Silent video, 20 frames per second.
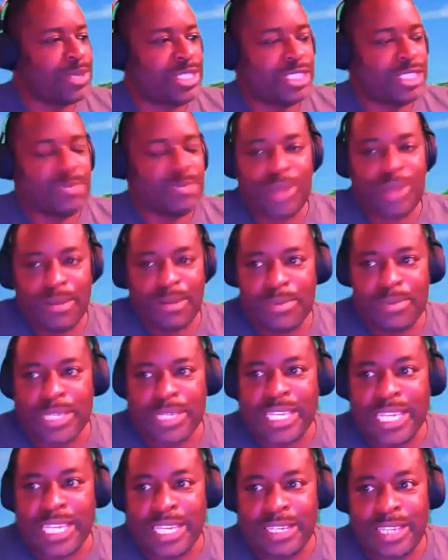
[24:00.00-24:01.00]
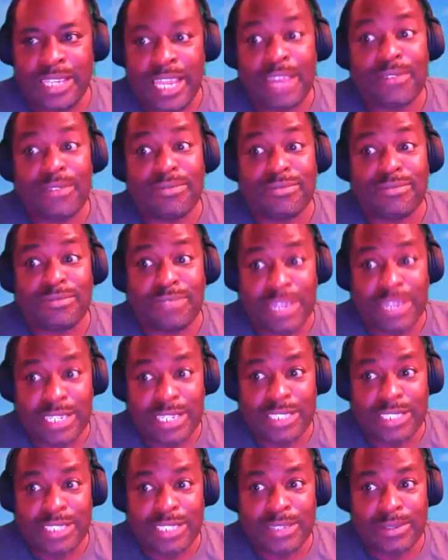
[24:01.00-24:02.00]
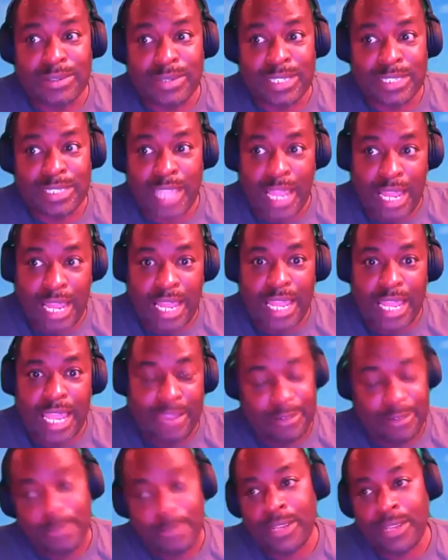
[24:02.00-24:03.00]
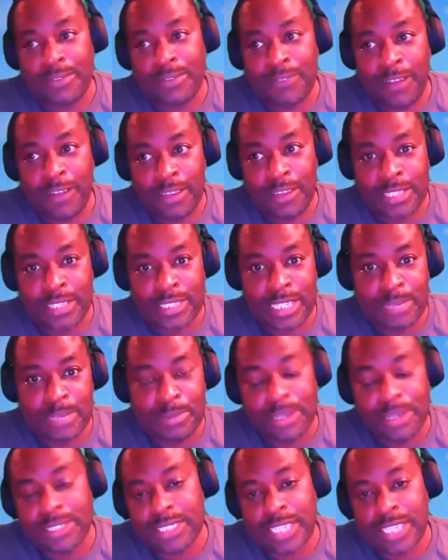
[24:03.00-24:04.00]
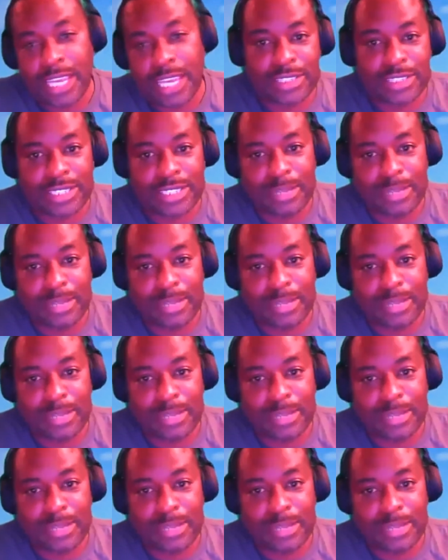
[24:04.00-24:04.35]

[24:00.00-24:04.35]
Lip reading: We should probably end like really soon because everybody's falling asleep on set or